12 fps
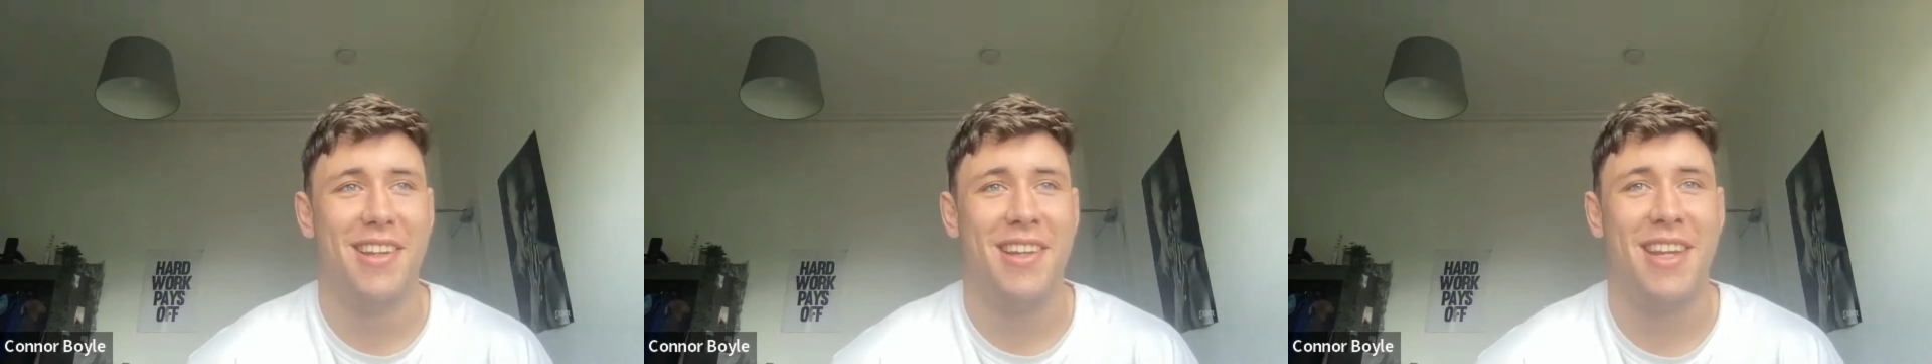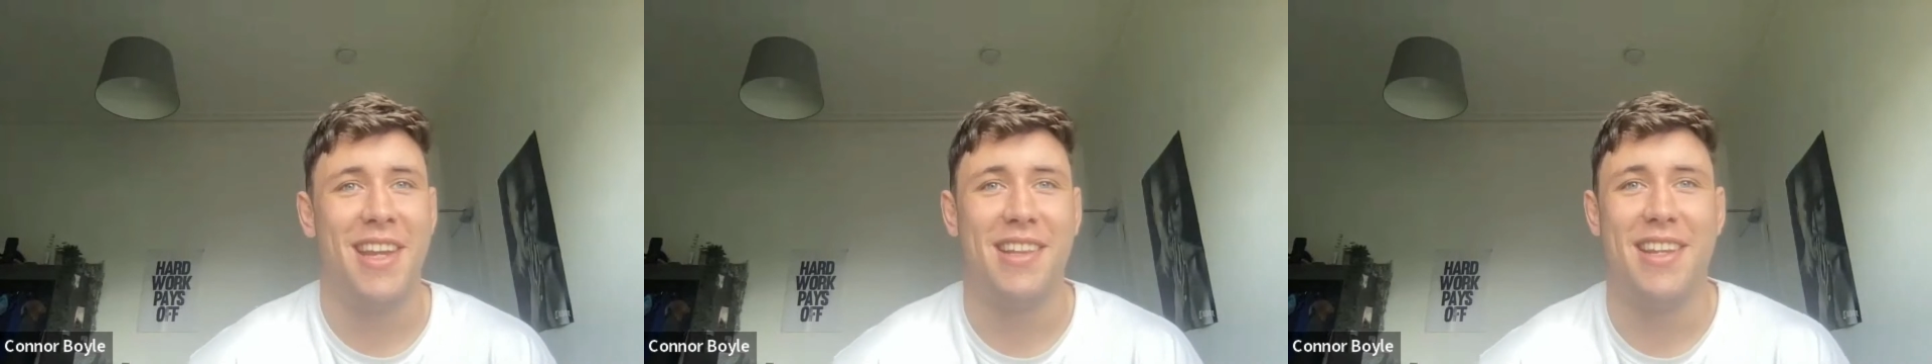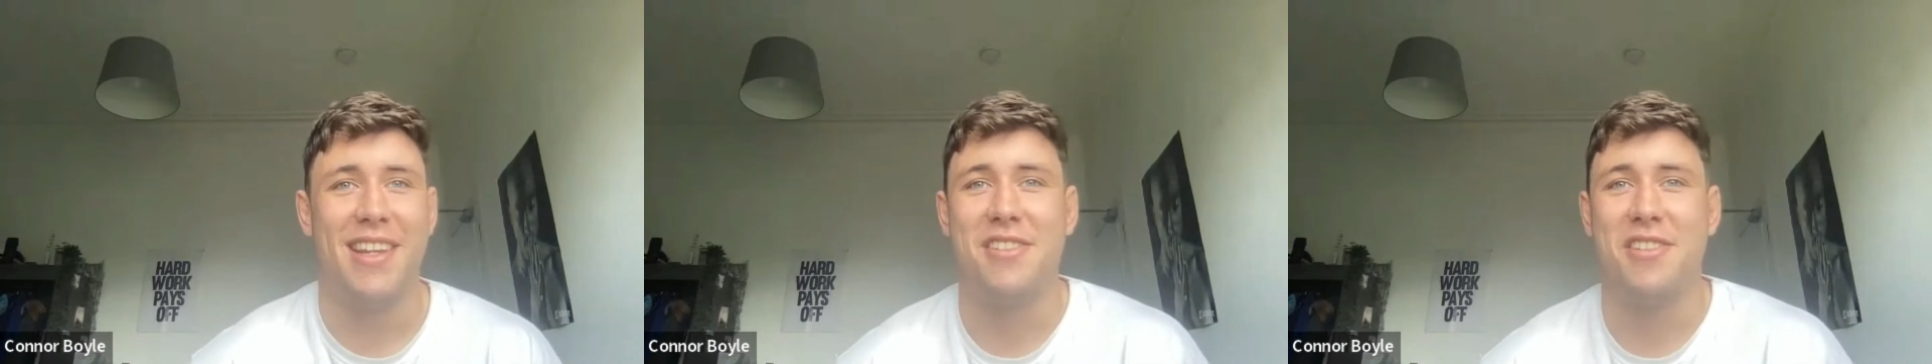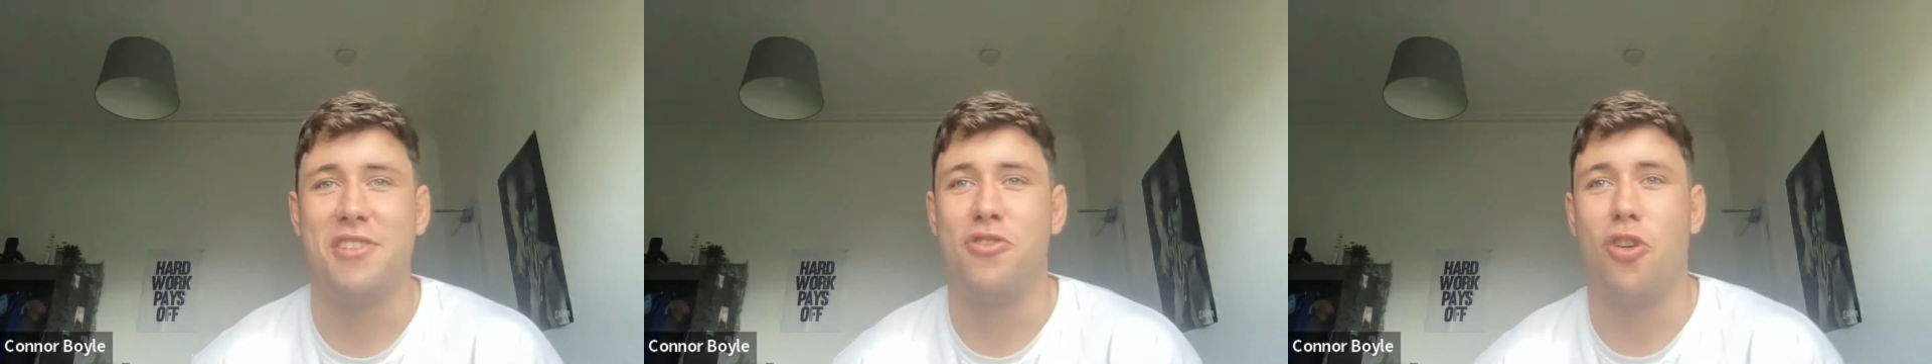he had the
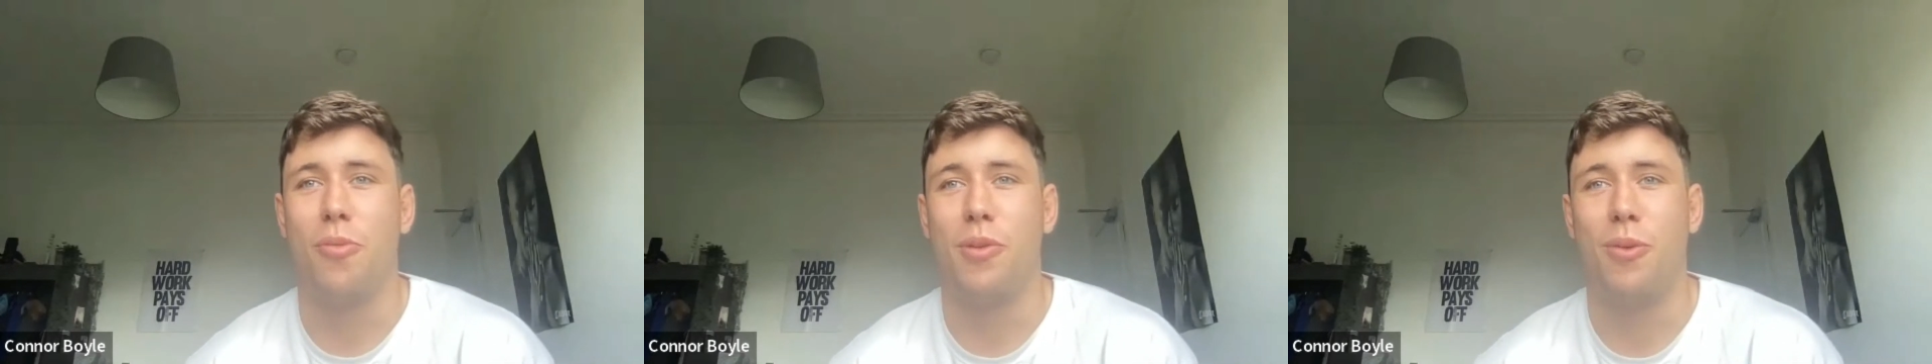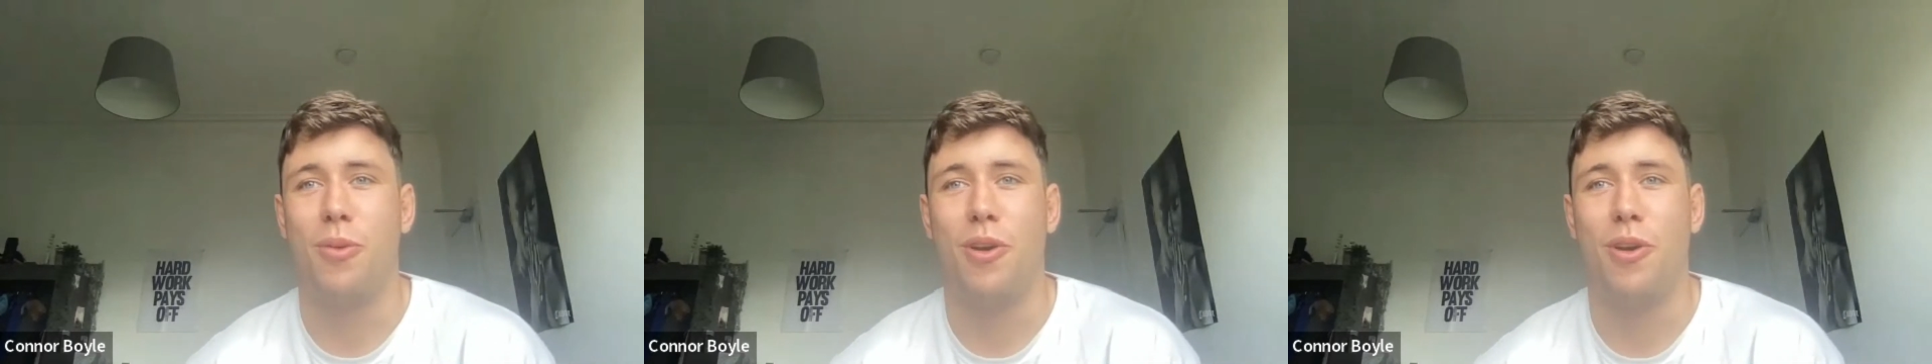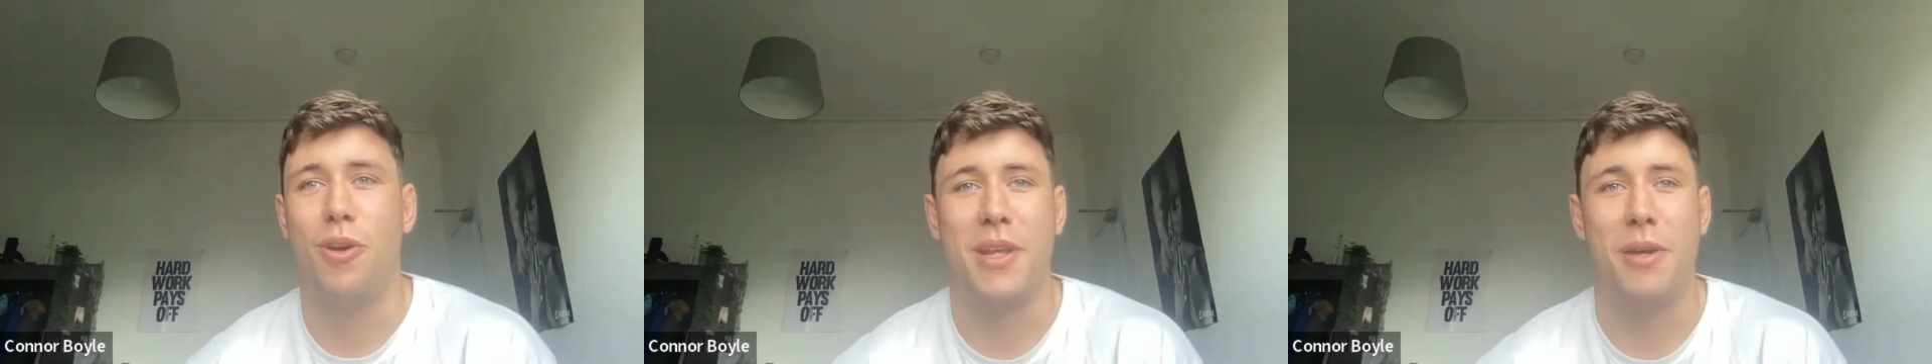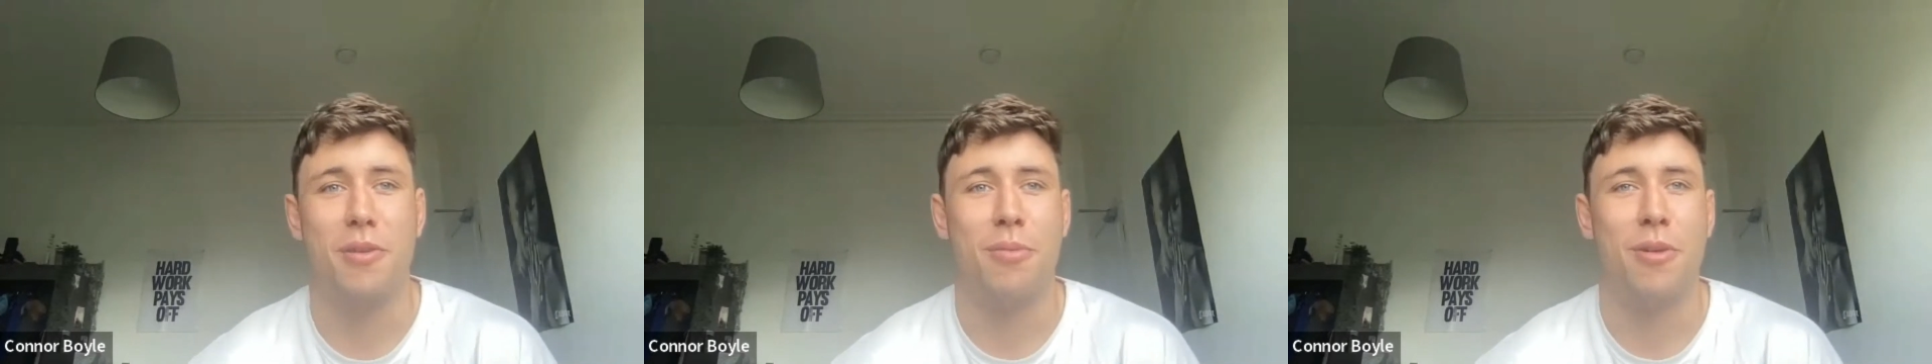easiest job in the world
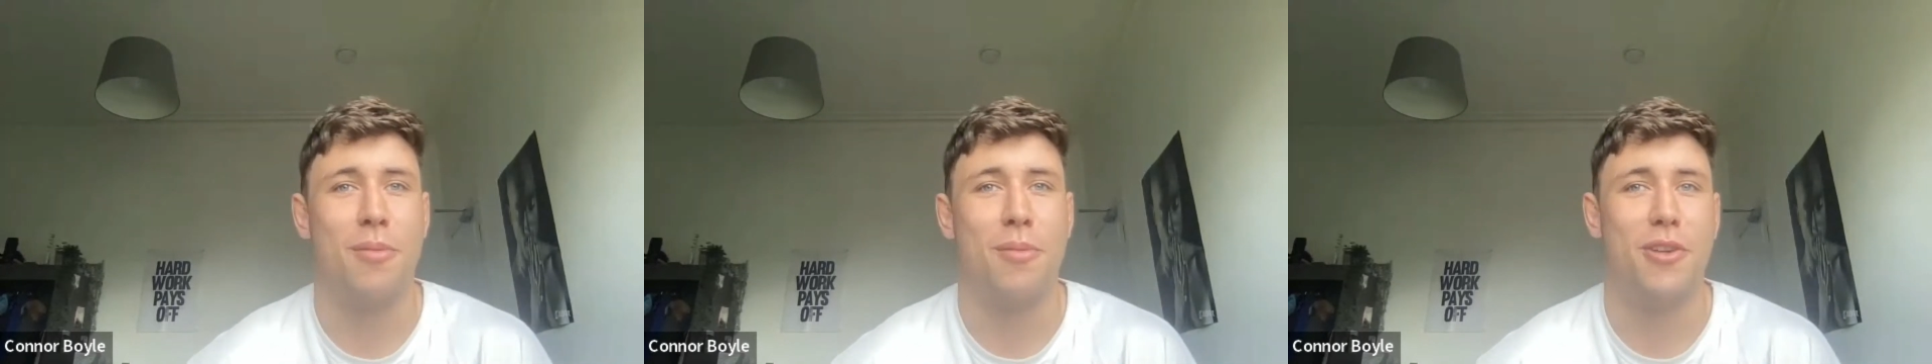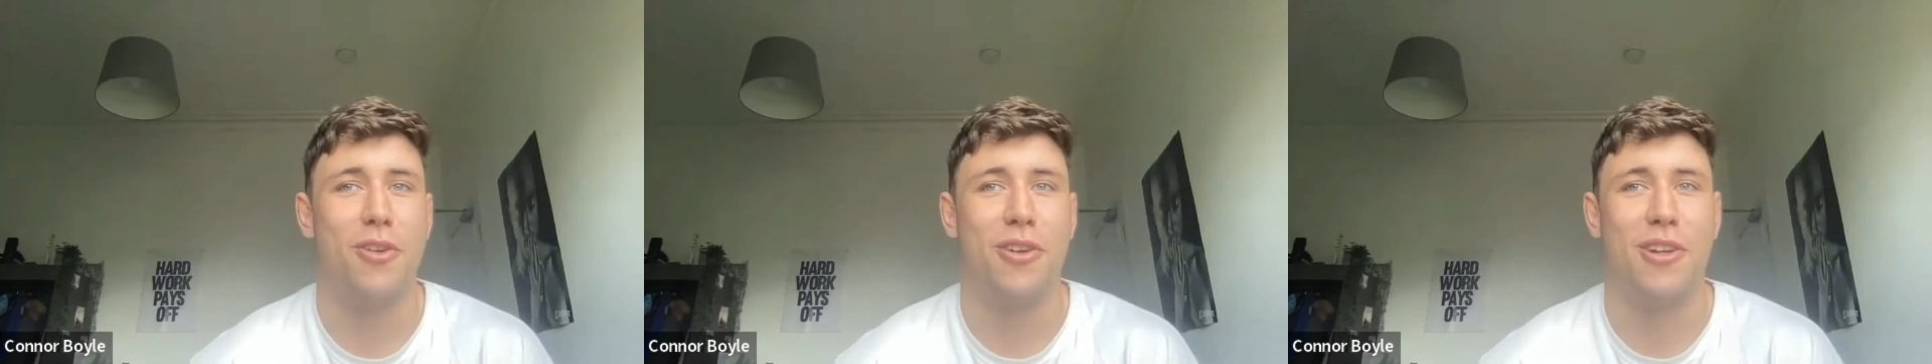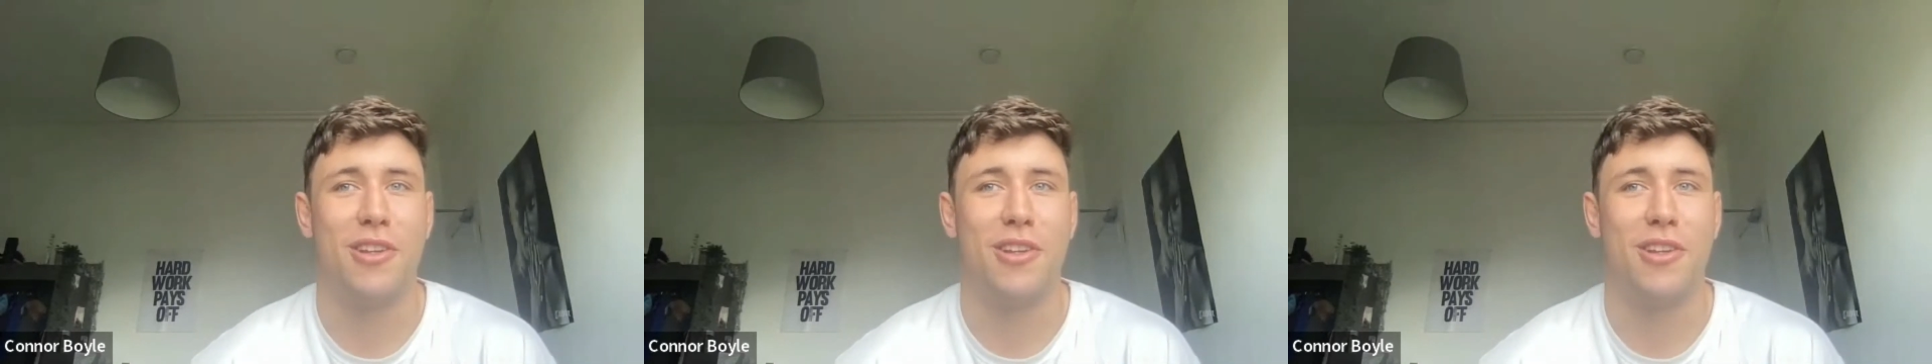when he was at Perpignan